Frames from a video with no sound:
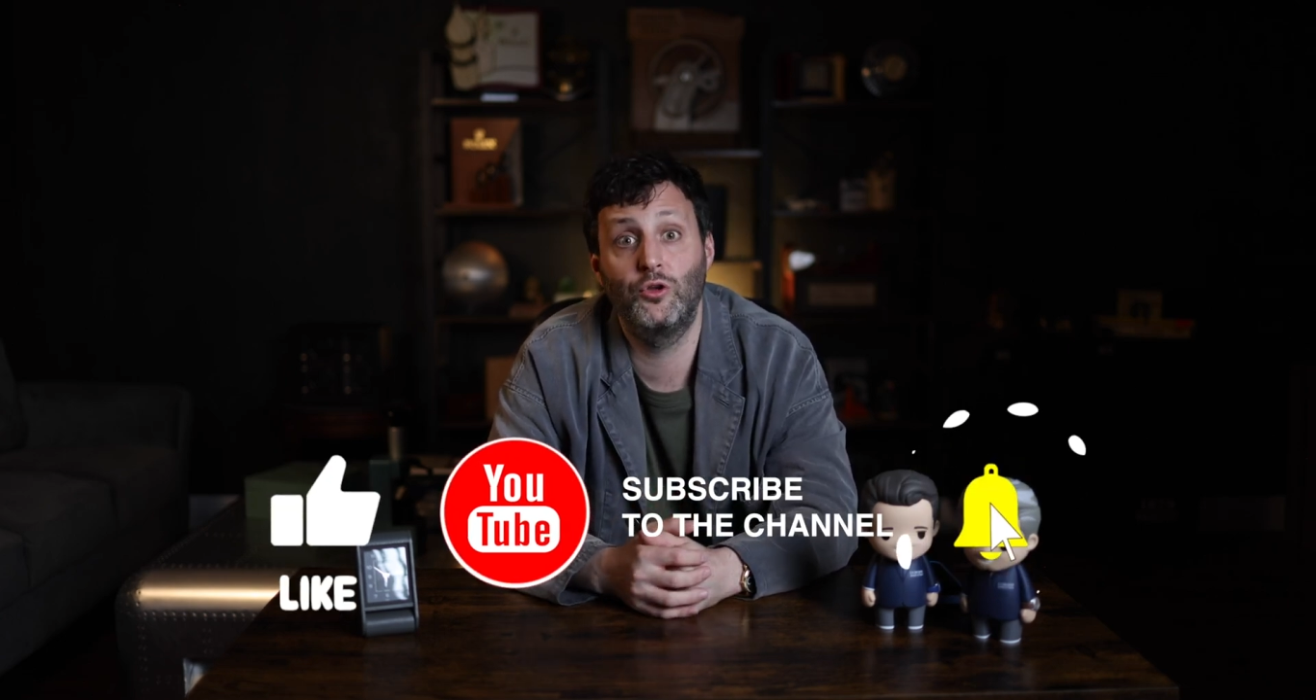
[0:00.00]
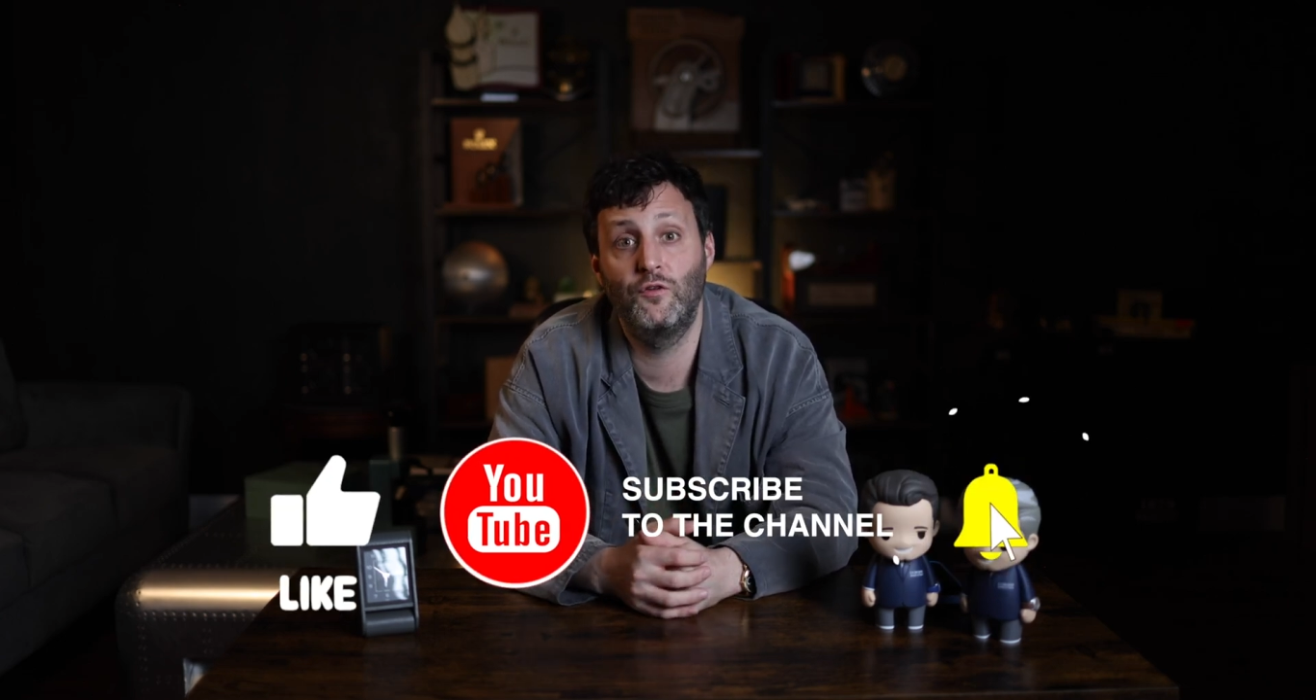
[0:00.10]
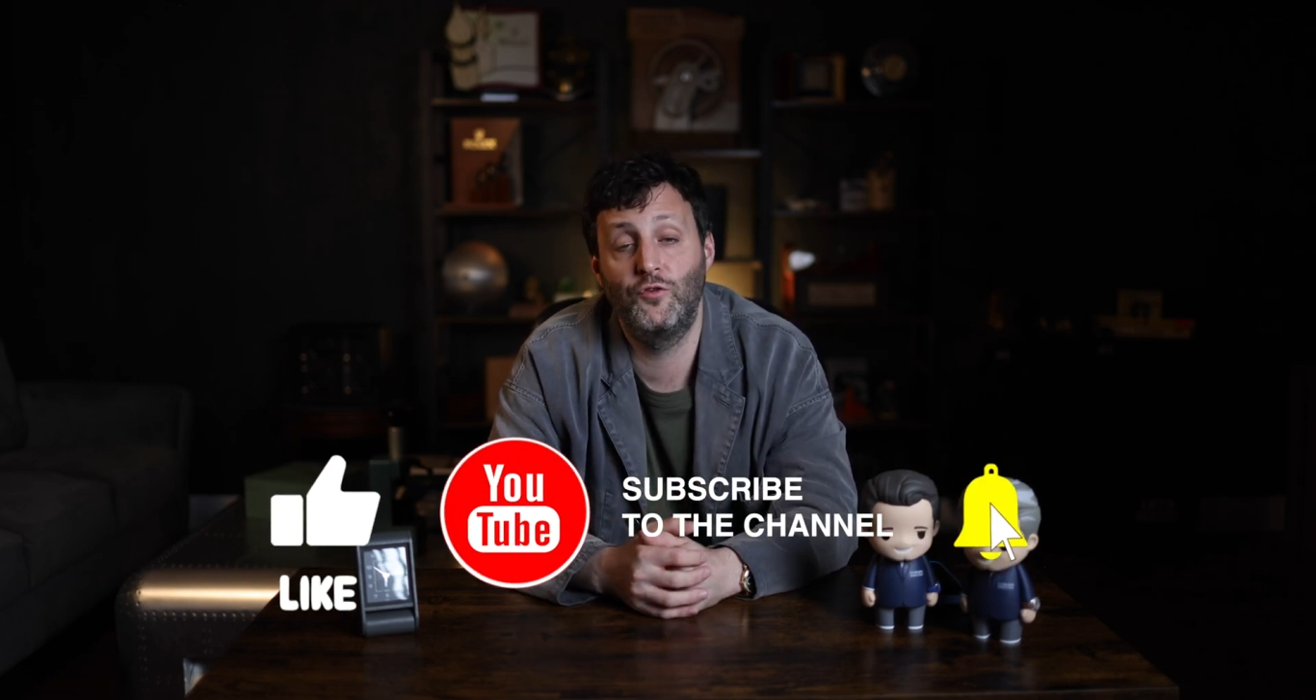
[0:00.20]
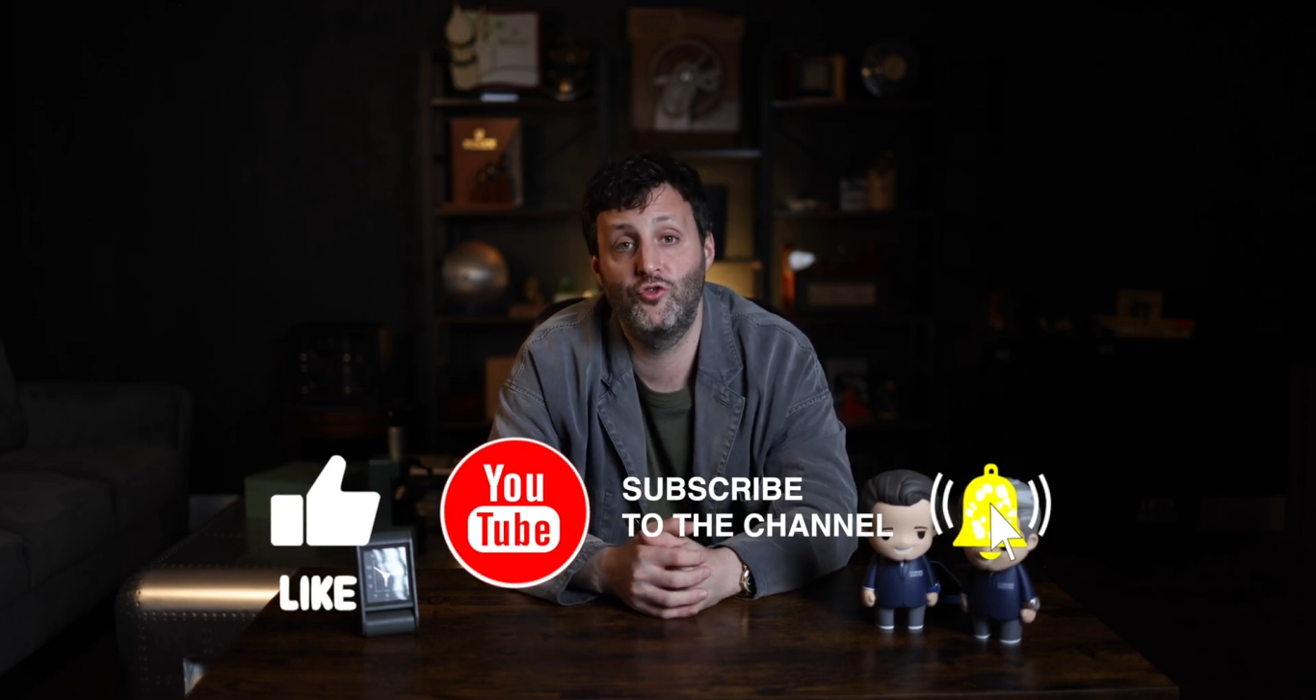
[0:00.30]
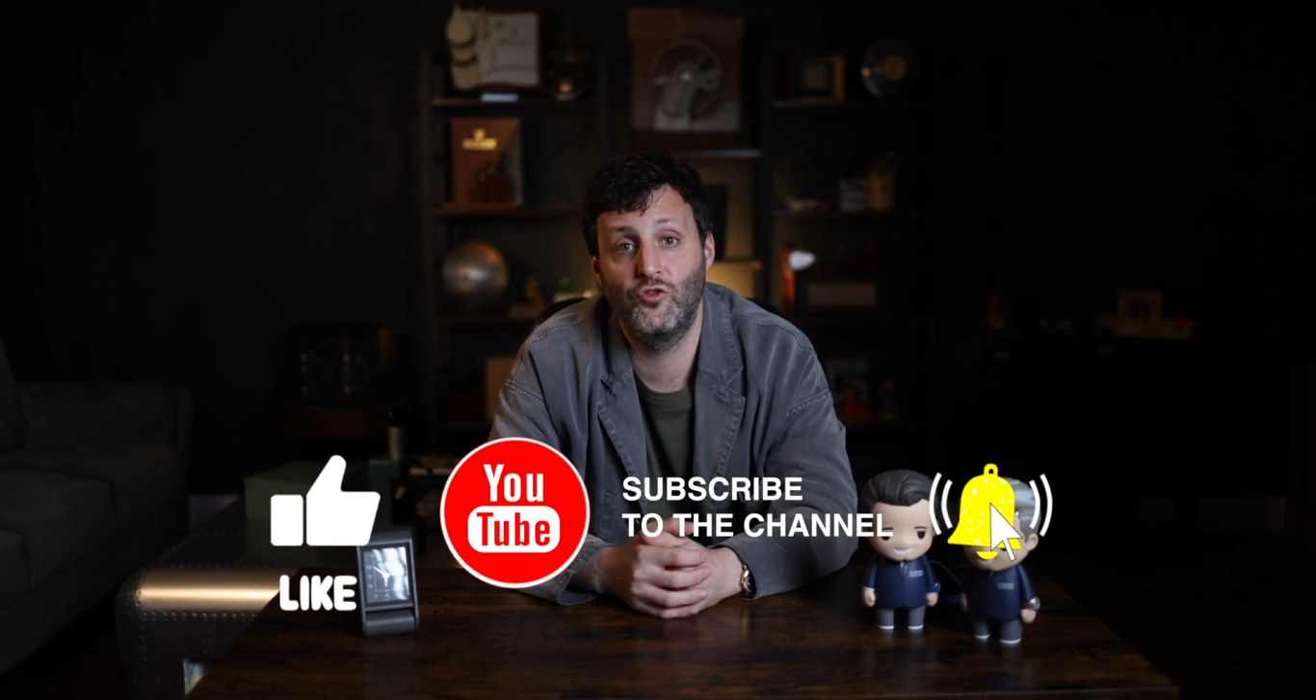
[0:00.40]
it in a
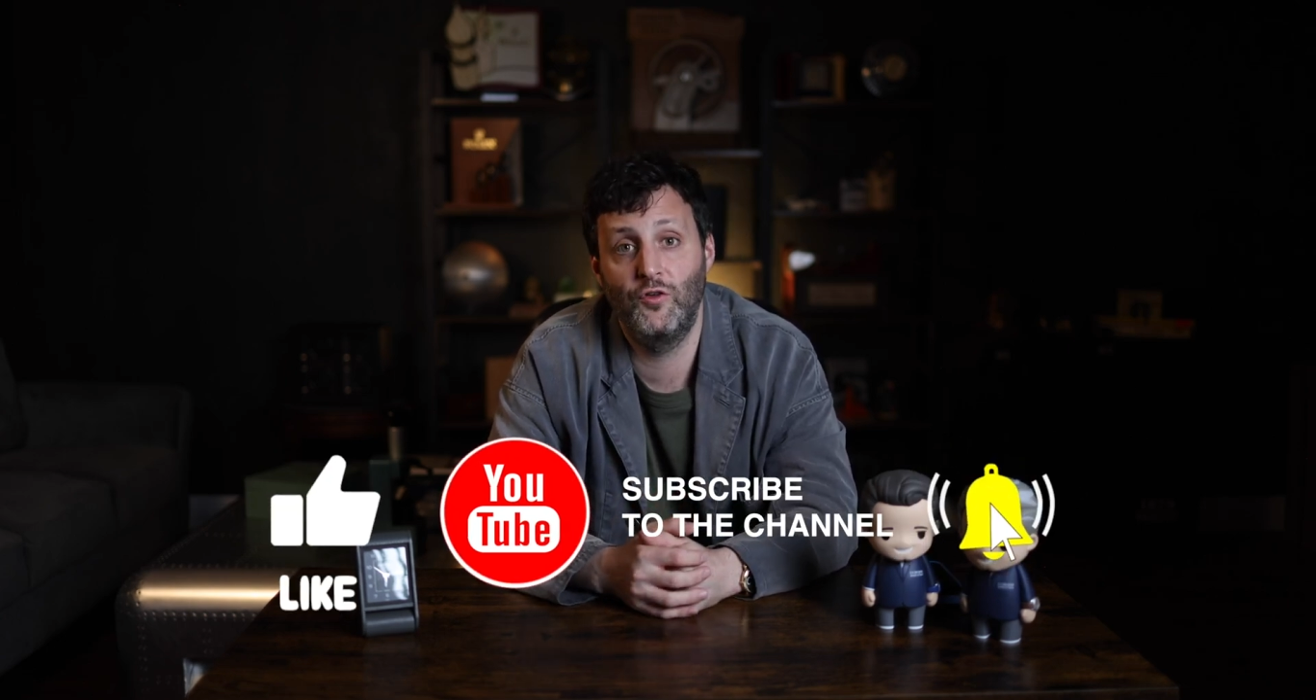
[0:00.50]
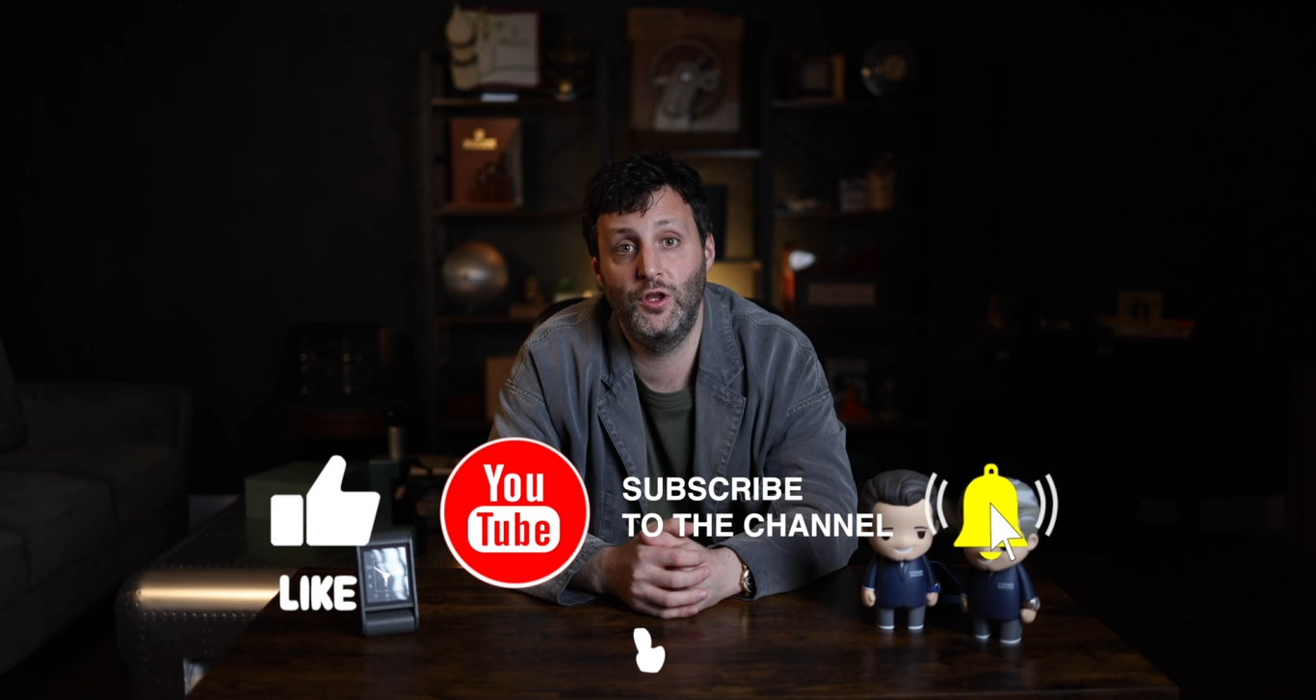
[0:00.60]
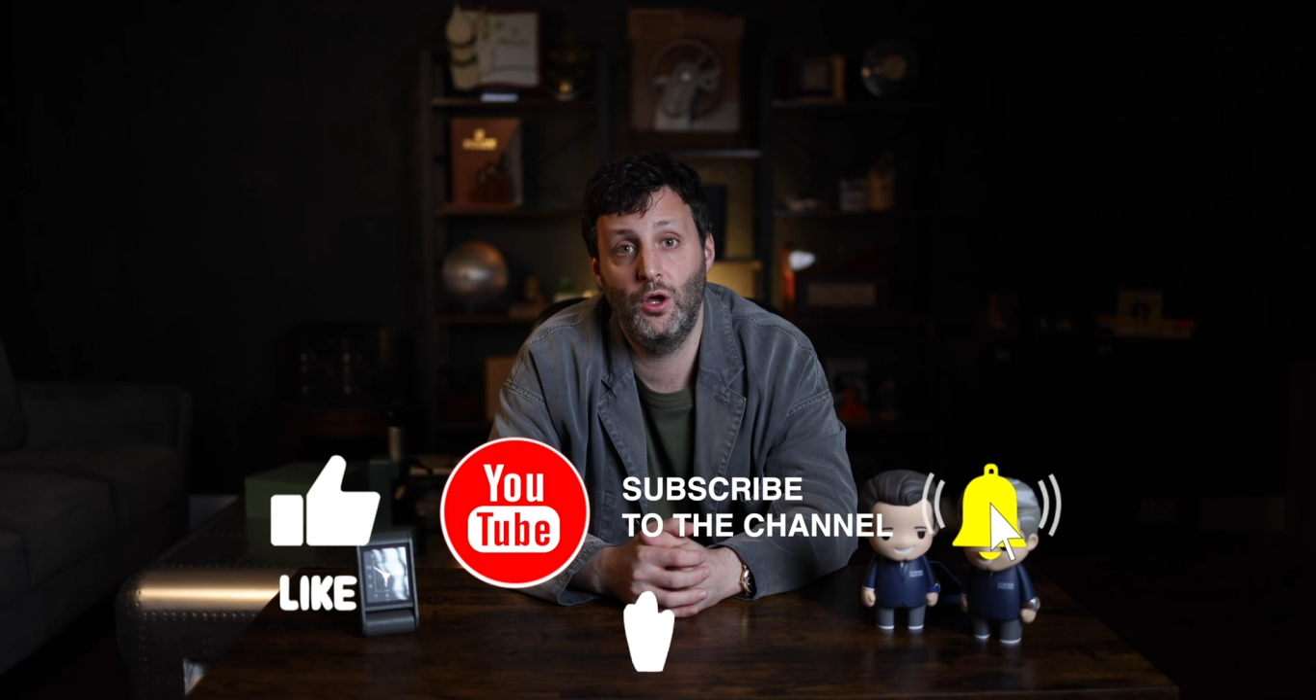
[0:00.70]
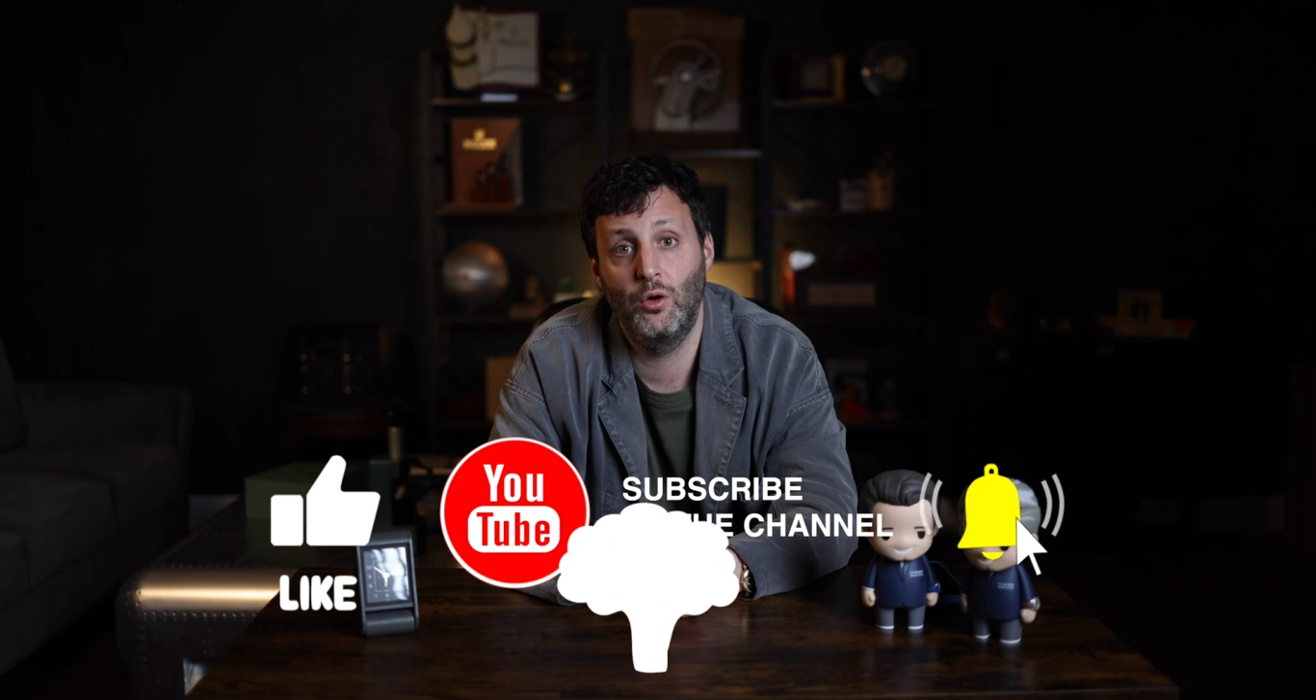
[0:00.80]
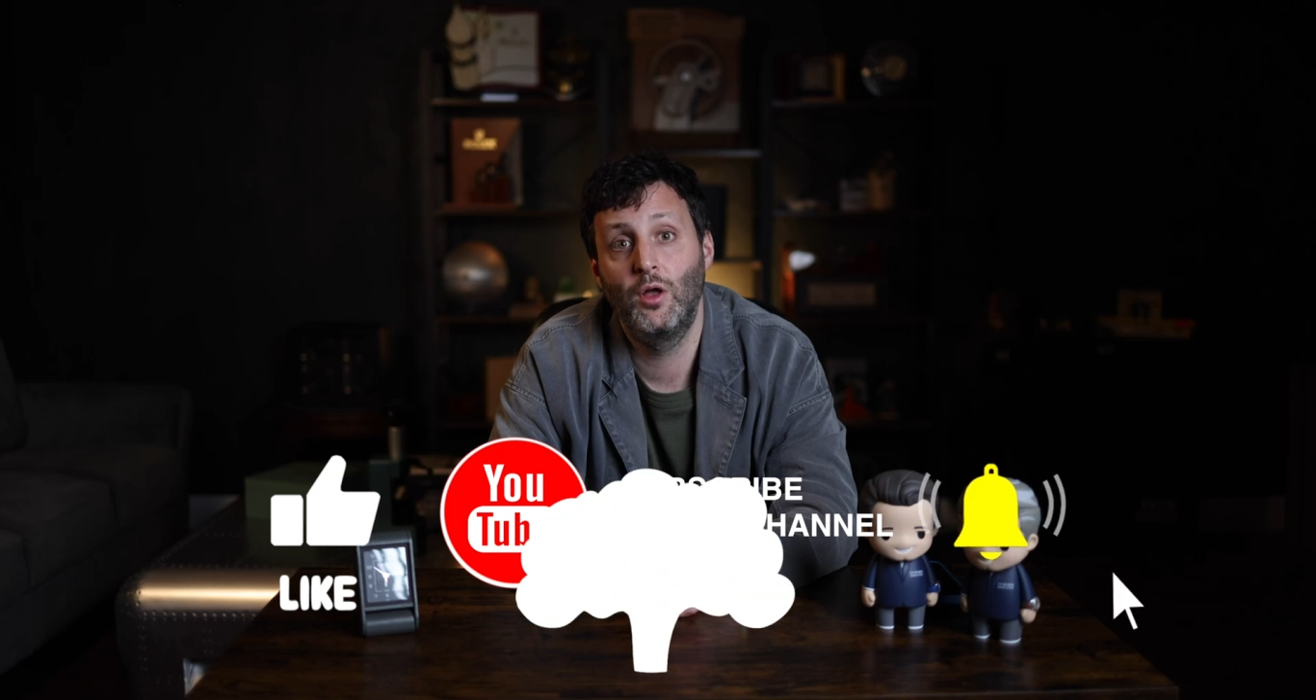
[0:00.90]
future
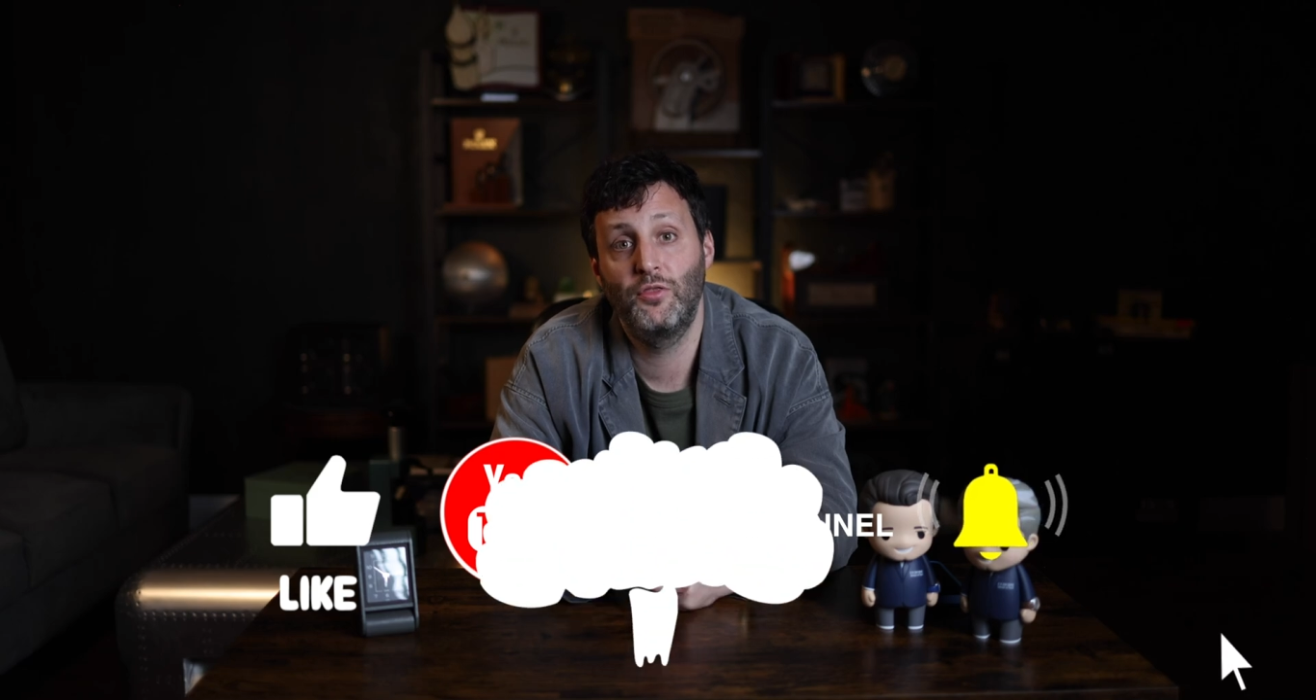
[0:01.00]
video.